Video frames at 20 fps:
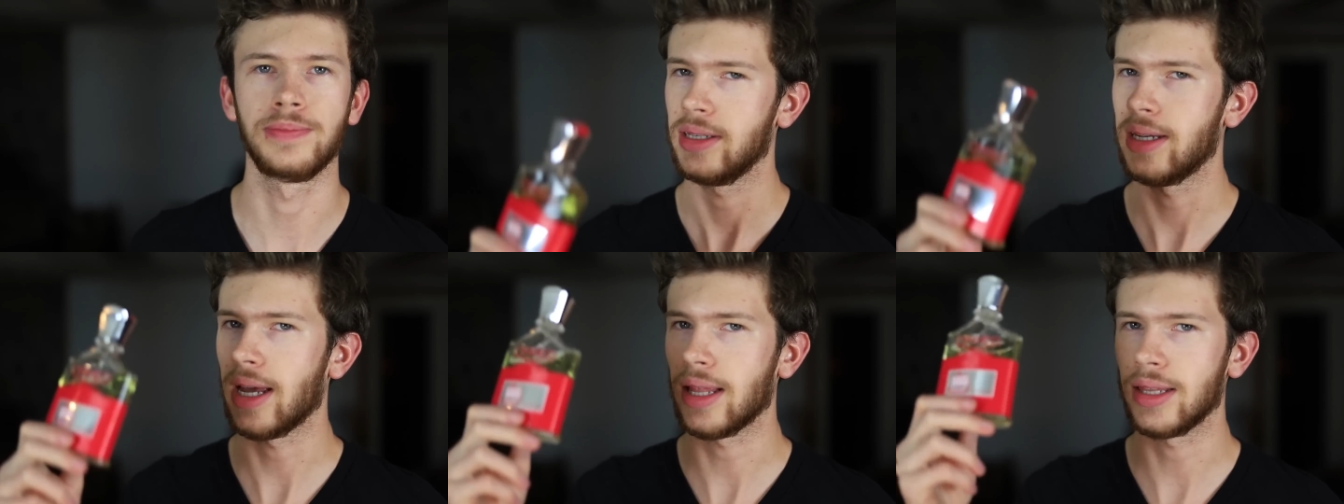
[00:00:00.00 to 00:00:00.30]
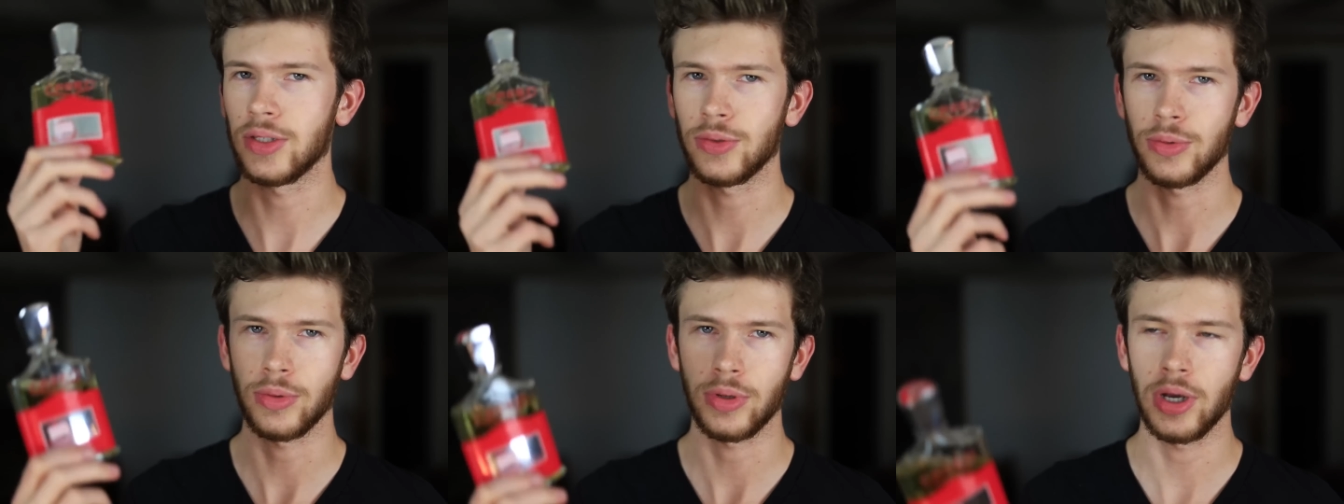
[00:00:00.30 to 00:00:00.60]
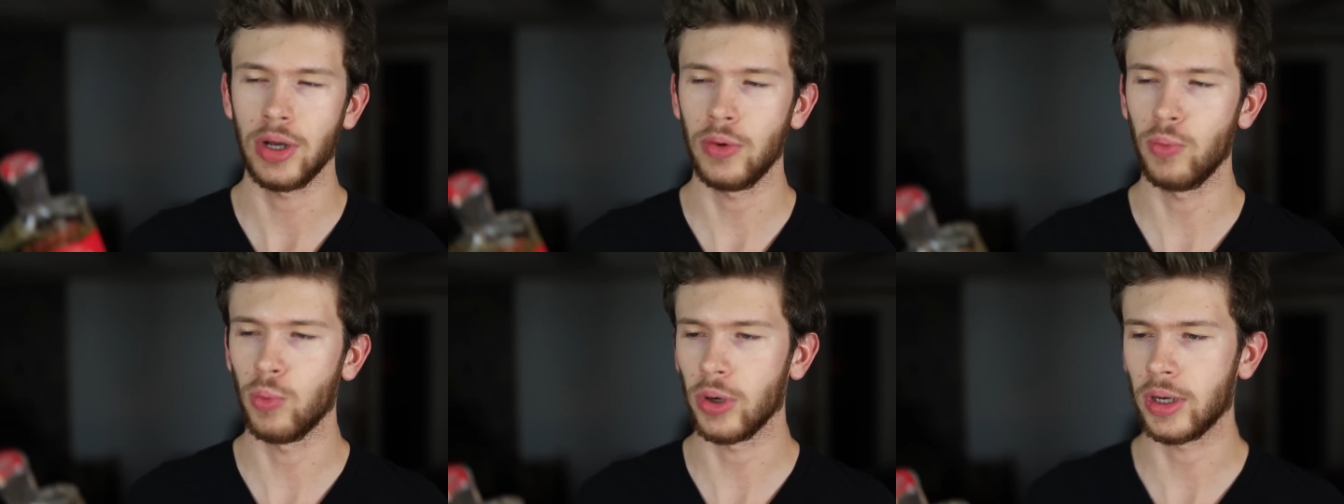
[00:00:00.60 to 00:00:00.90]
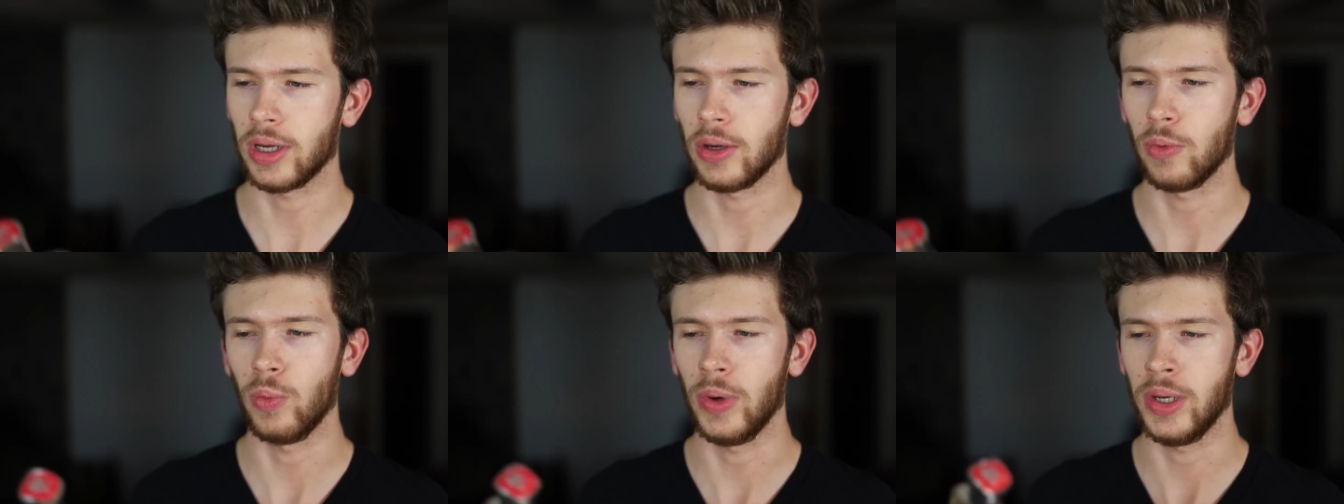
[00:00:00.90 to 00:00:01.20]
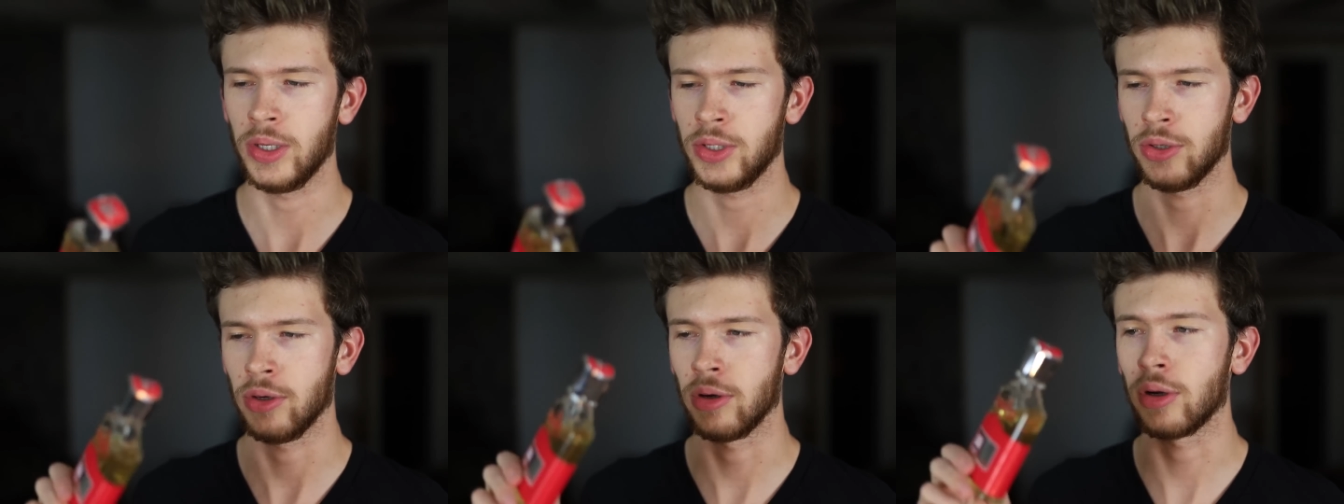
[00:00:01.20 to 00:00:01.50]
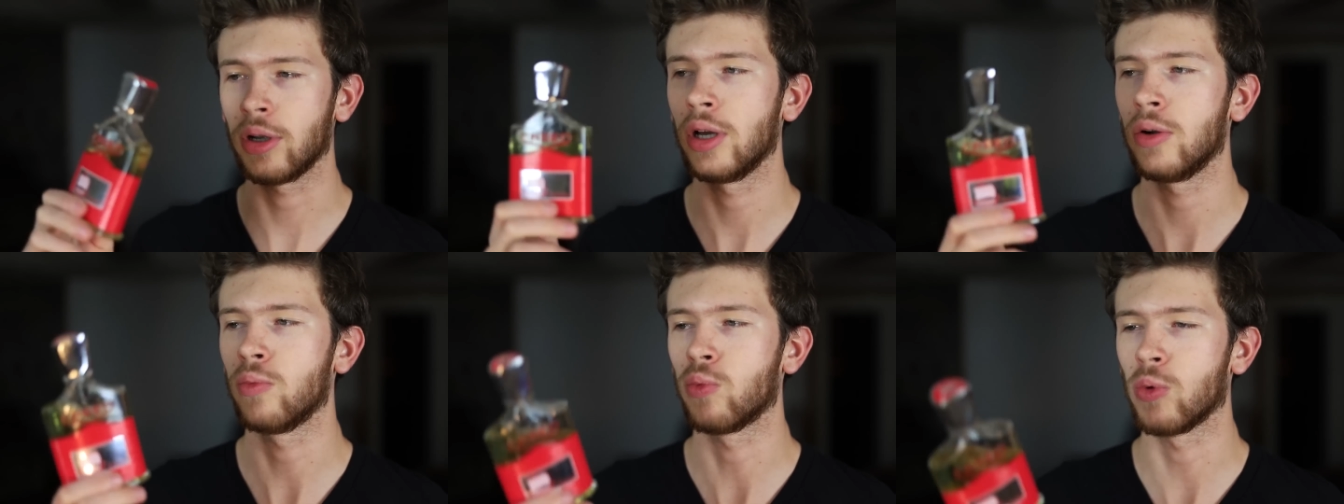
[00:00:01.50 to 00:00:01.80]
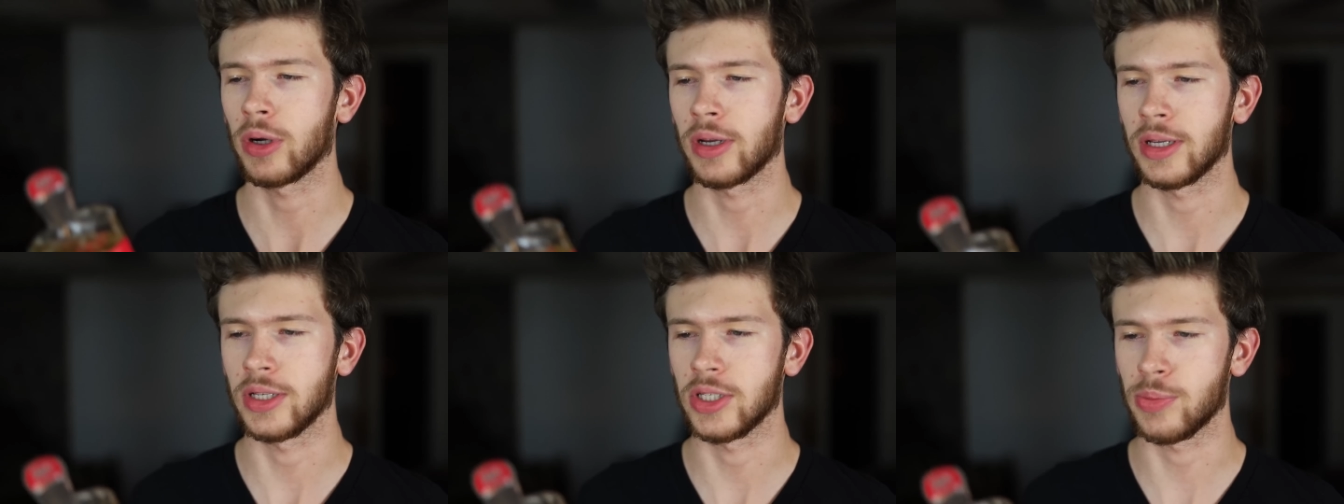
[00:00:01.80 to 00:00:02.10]
Yeah, this one could work in winter, it could
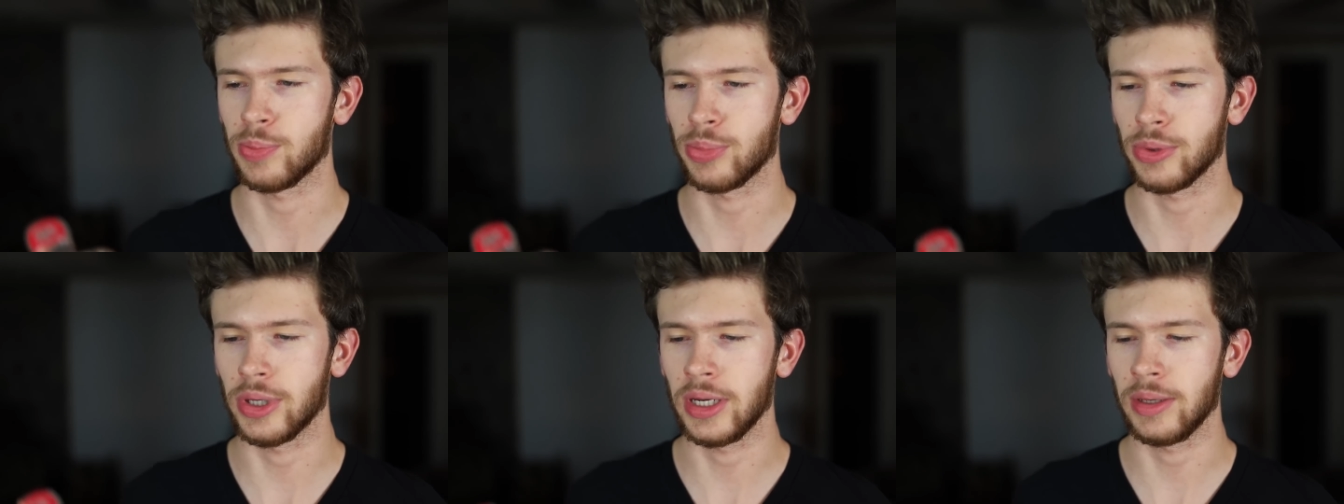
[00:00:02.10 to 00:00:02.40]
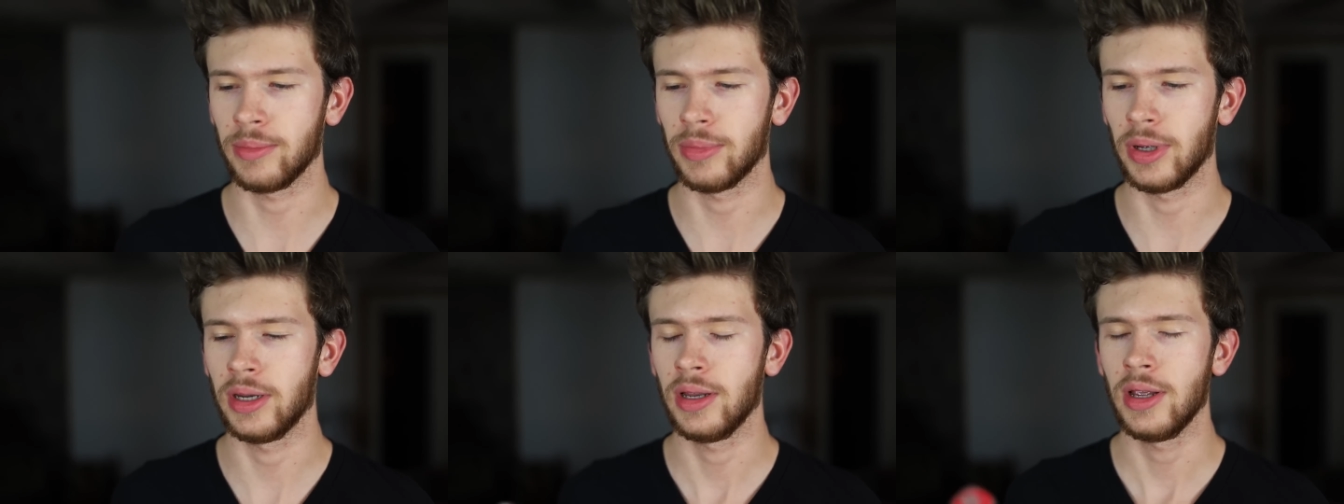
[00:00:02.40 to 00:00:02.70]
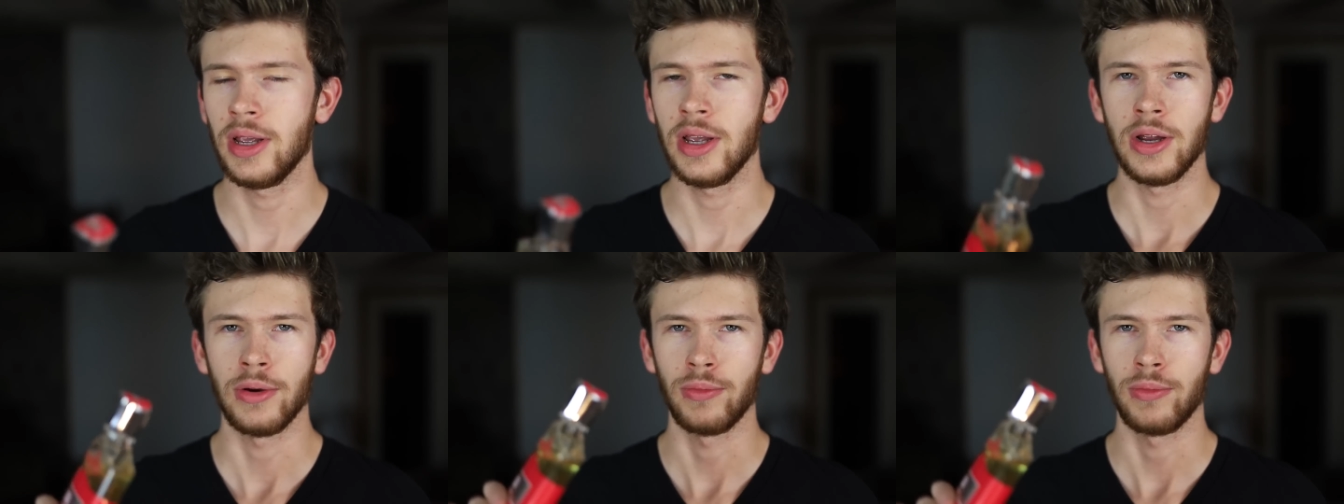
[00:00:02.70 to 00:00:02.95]
work in spring, but